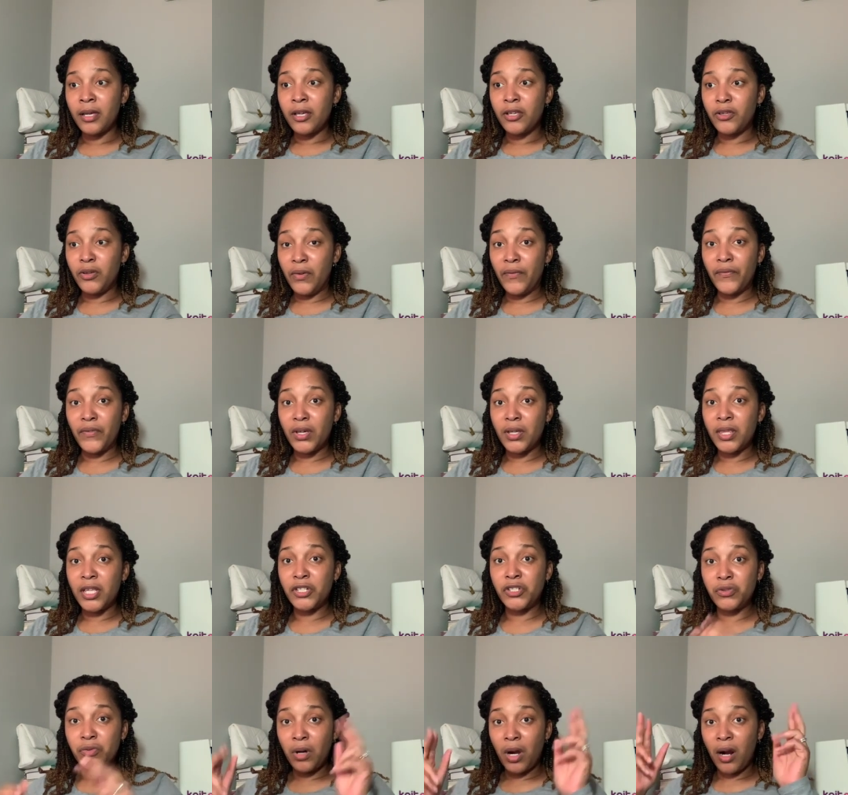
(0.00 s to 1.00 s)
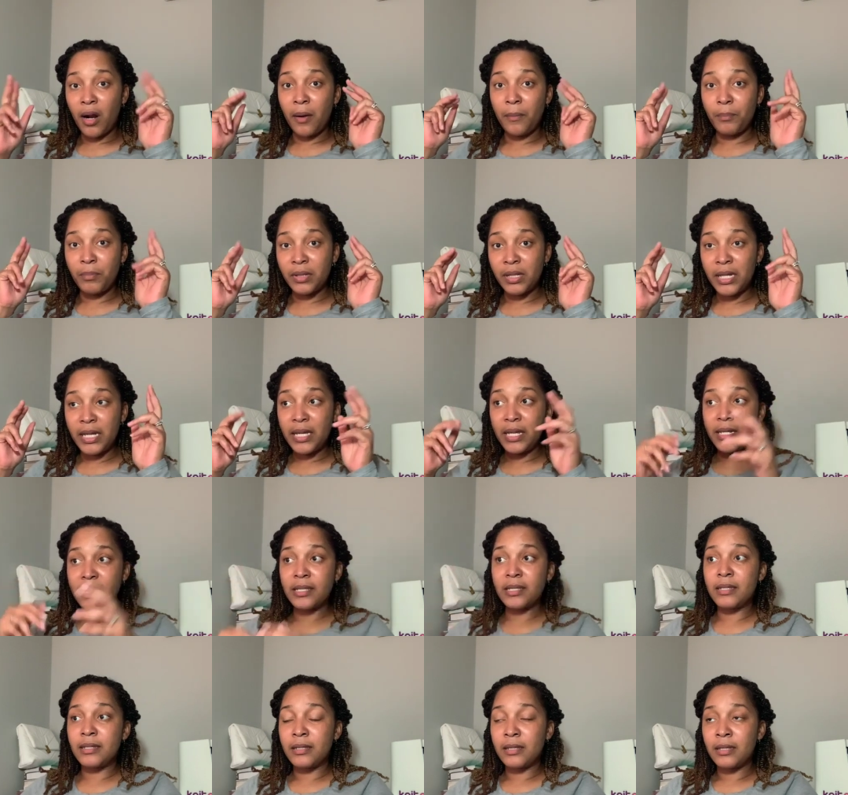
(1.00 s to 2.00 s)
you feel that you are
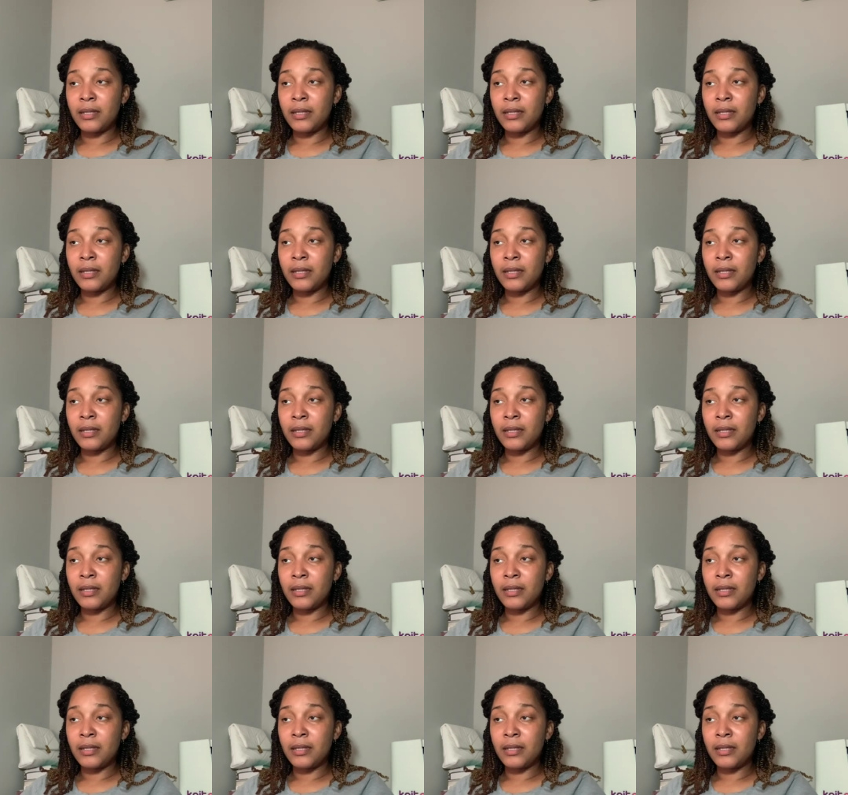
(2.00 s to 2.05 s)
blessed